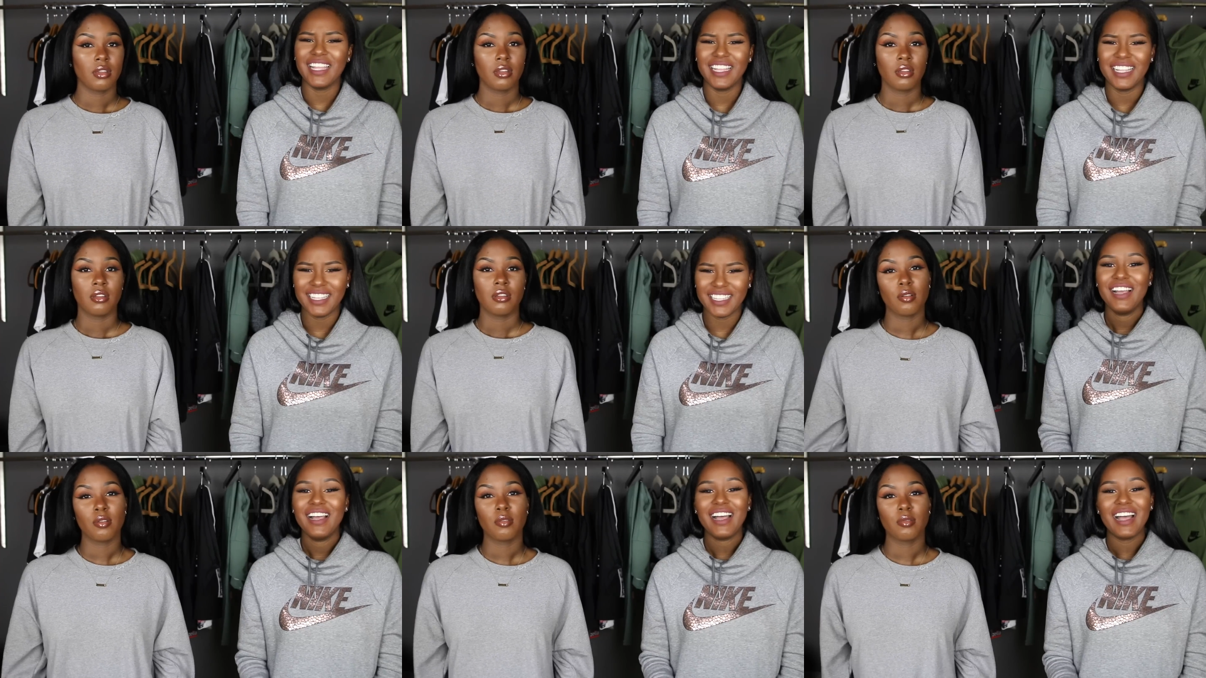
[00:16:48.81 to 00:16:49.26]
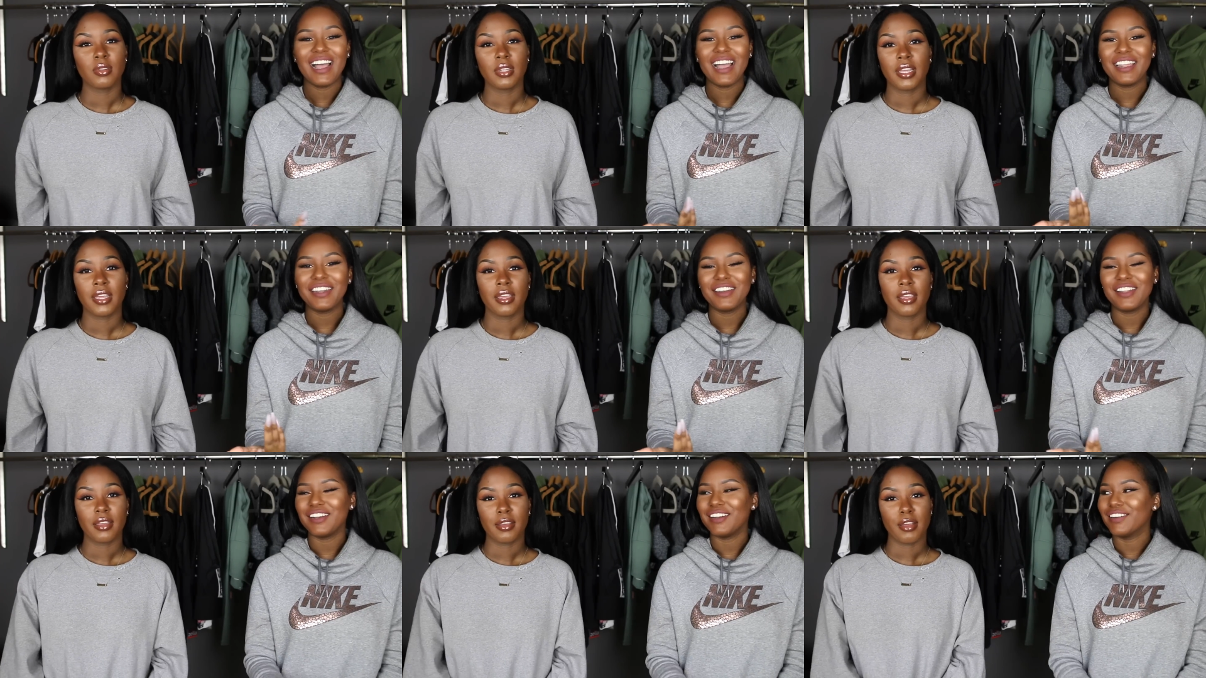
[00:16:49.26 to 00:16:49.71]
Speaker 1: I
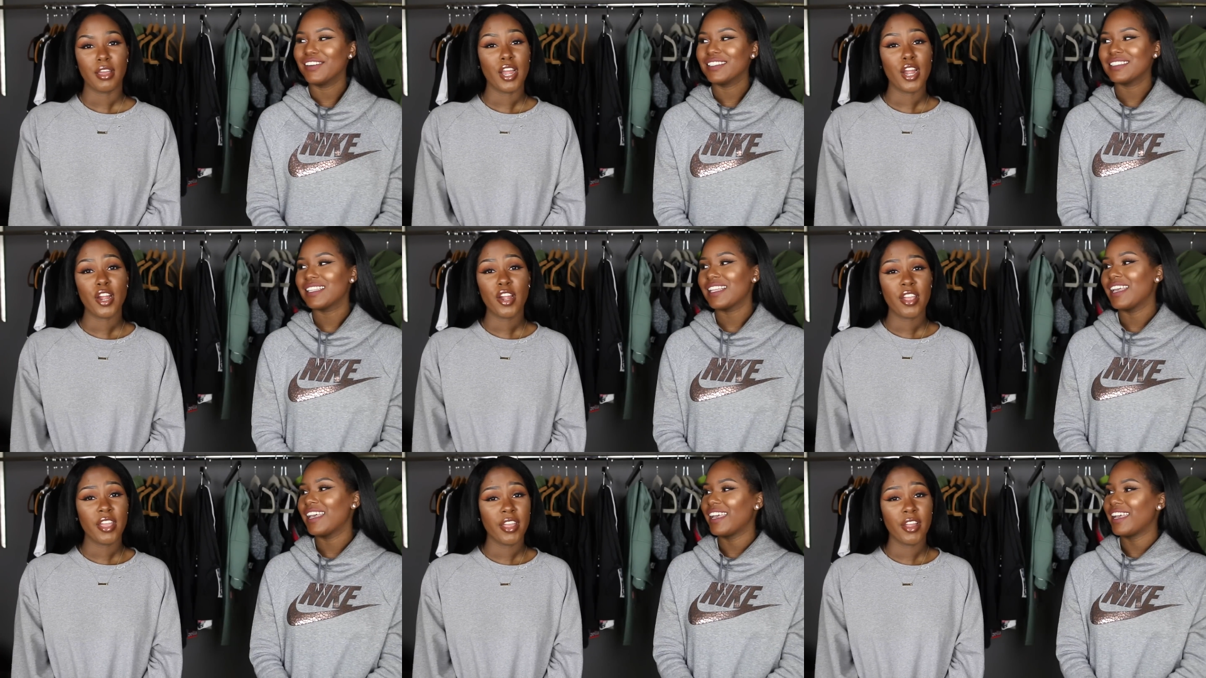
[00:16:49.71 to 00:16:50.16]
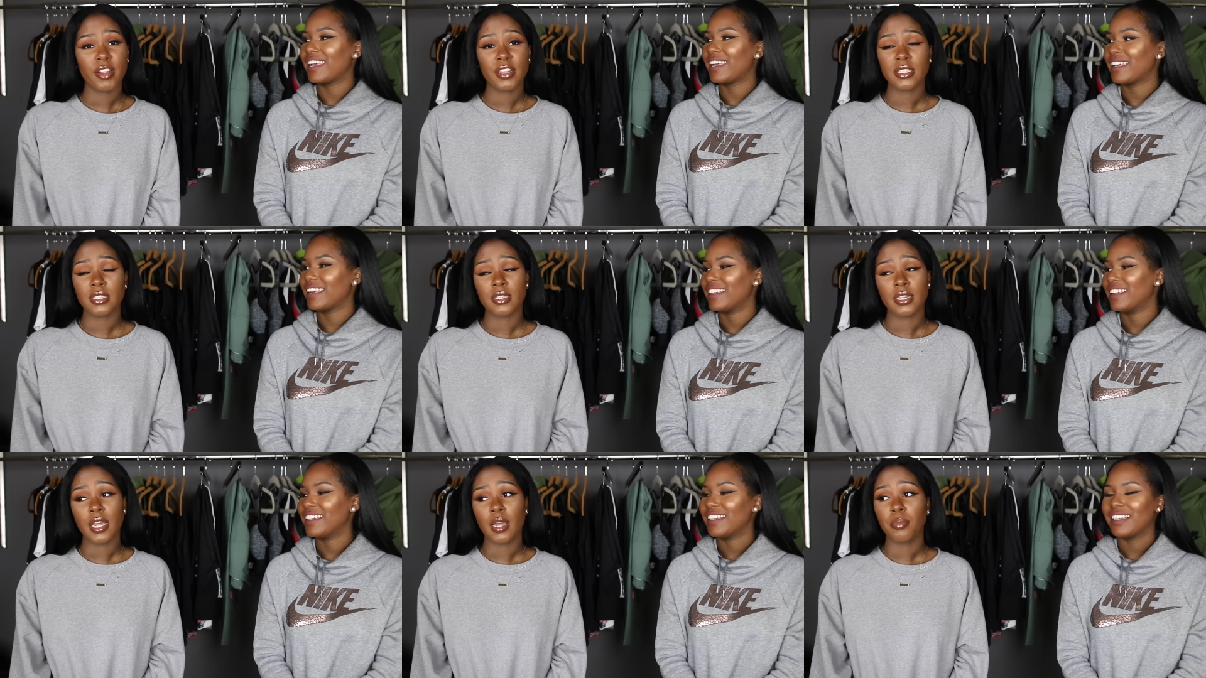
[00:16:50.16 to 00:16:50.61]
know it's our hair
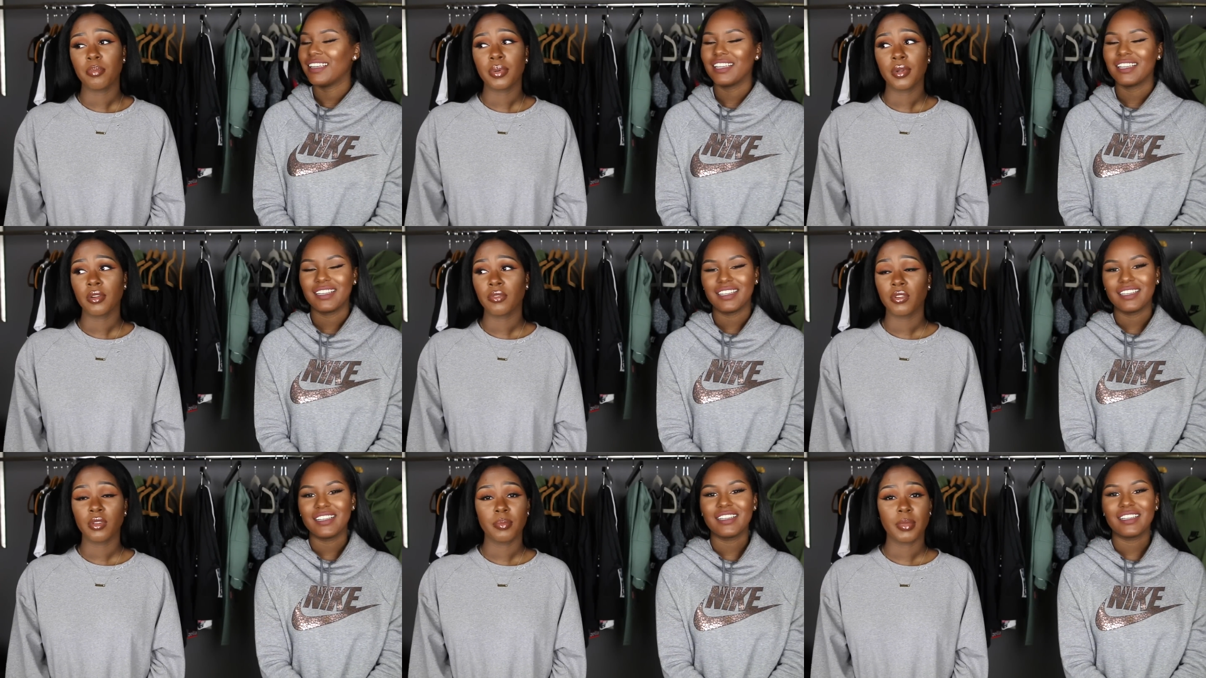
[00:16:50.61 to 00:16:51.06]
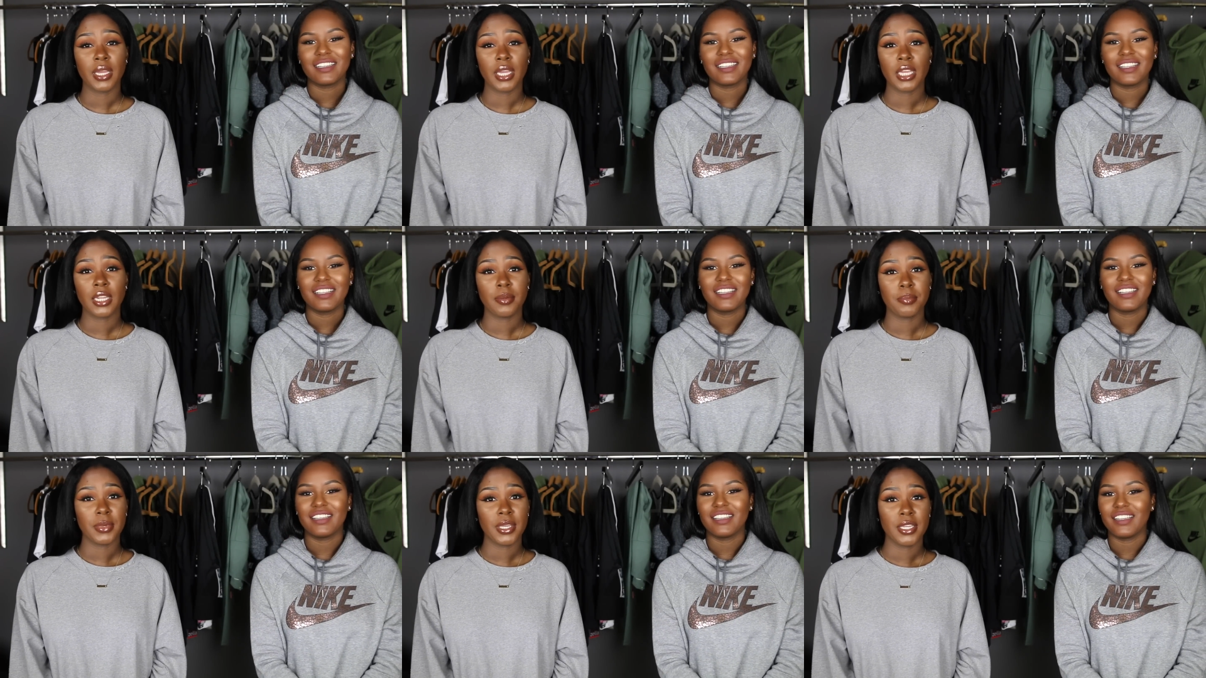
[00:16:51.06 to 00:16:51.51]
is not perfect by
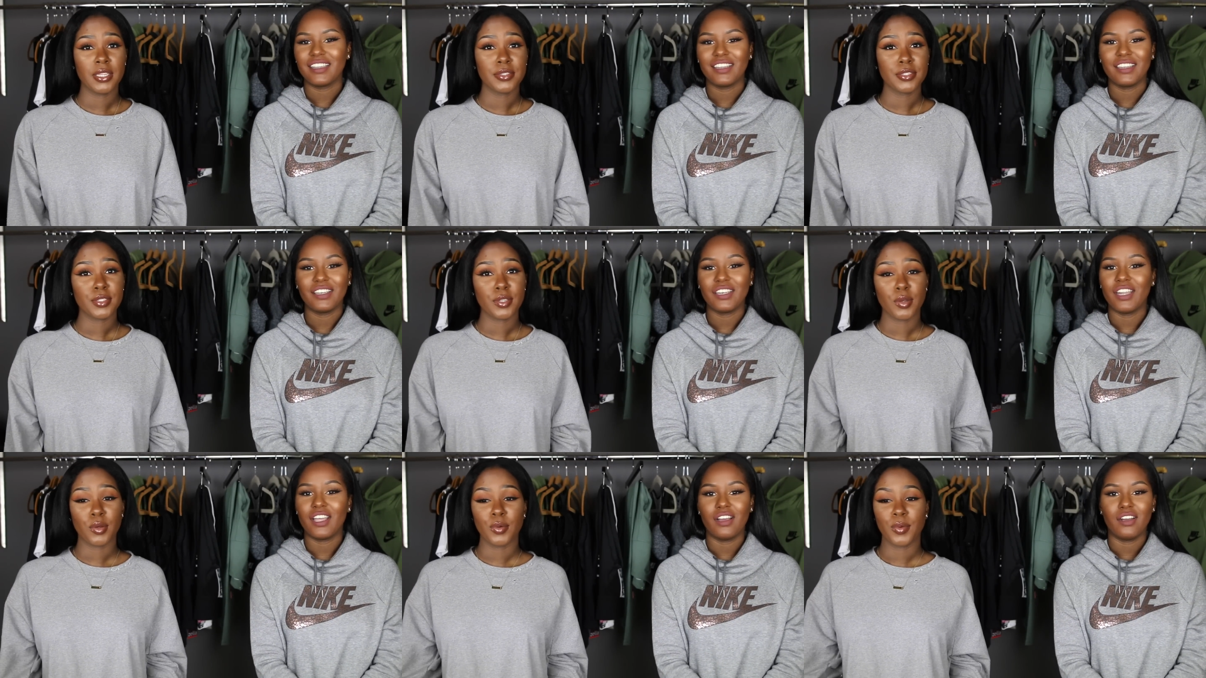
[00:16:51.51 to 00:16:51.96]
any means, so